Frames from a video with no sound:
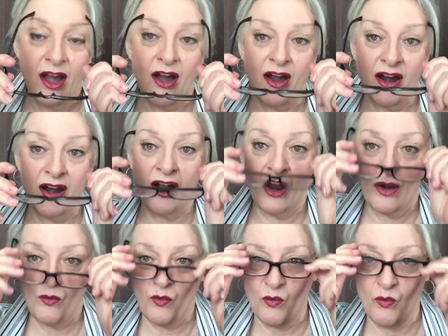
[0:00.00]
are
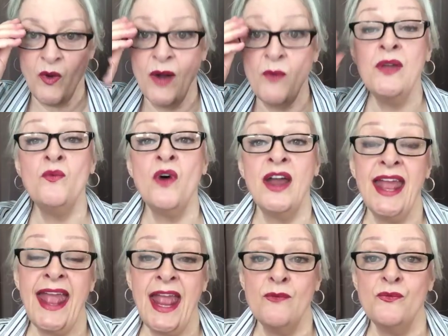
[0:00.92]
what we want
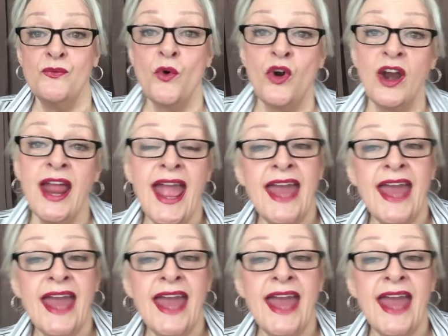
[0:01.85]
to aim for.